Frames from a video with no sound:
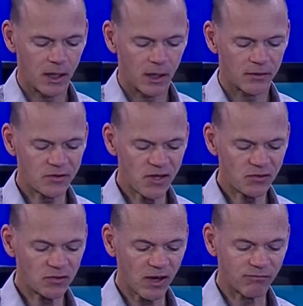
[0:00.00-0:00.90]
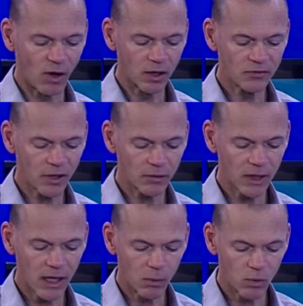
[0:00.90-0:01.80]
The teachers have
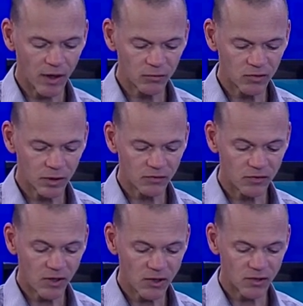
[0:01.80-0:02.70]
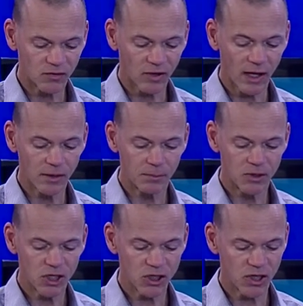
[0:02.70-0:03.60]
voluntarily and without solicitation signed a
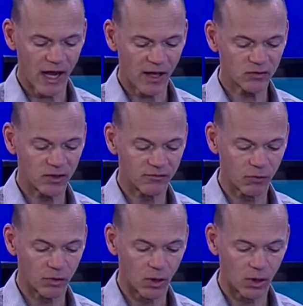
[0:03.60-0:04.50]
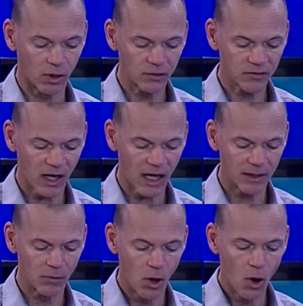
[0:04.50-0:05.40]
petition asking for an
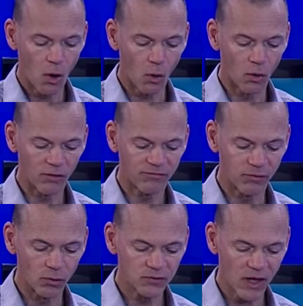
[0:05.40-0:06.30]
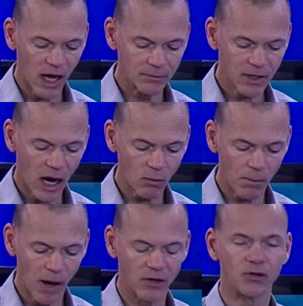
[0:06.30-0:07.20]
all-time or full-time
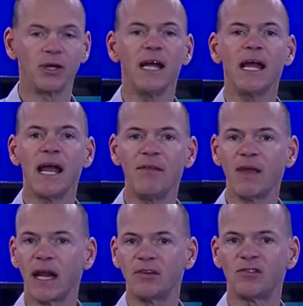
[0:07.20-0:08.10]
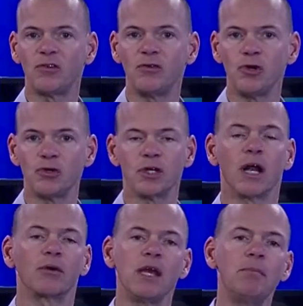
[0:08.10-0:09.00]
chiropractor in that institution.
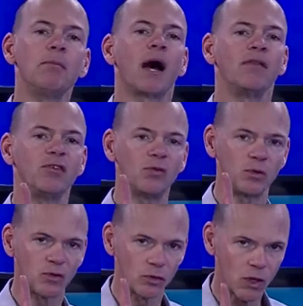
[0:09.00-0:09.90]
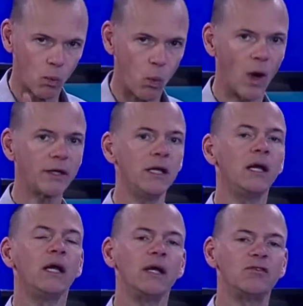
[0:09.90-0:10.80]
Now keep in mind this was only one
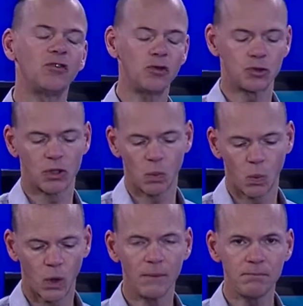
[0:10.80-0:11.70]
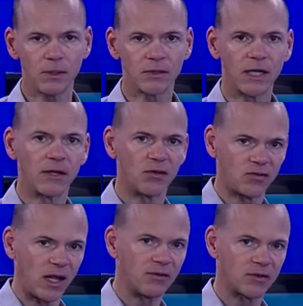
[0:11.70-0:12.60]
institution, one building in the
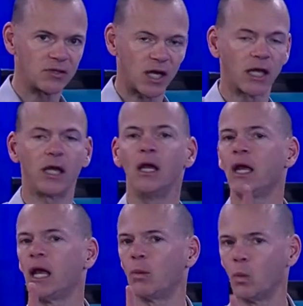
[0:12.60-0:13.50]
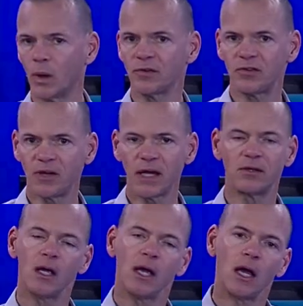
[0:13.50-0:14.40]
state of Kentucky in one state
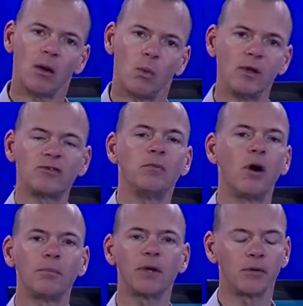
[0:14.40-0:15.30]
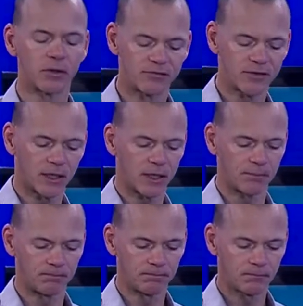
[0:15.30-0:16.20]
in one small period of time.
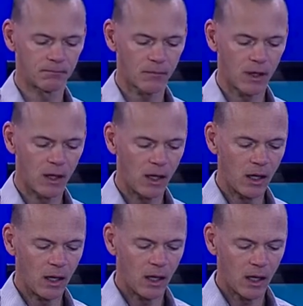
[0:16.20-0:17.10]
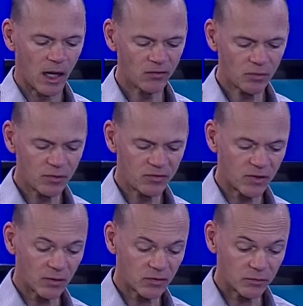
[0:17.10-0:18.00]
As to the
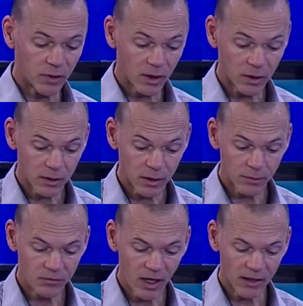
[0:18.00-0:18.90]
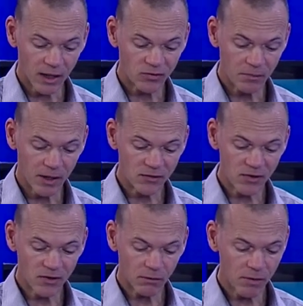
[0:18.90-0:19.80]
results uh, obtained, I submit a
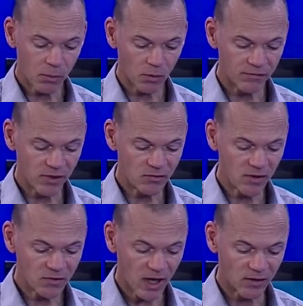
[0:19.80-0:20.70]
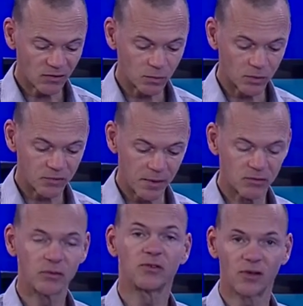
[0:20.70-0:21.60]
detailed report of each of these cases which speaks
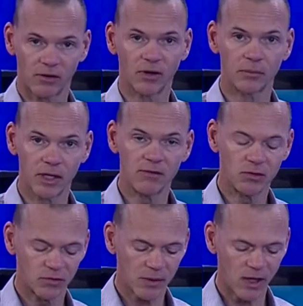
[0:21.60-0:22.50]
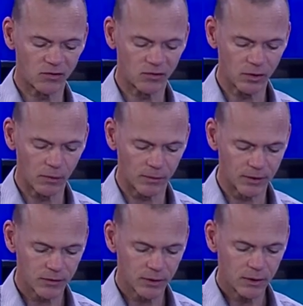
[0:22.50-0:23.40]
for itself. I'm going to give you some cases in a
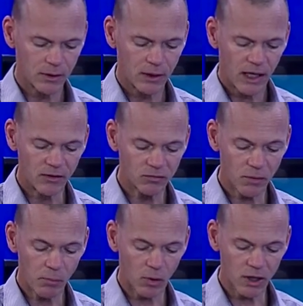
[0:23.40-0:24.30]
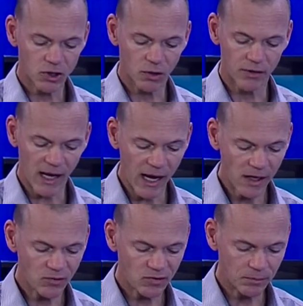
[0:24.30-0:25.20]
moment. In this report, I show the
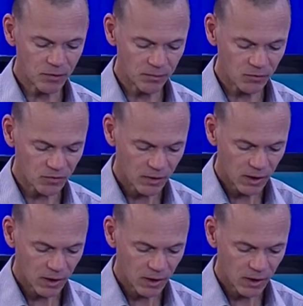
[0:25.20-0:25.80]
age, symptoms,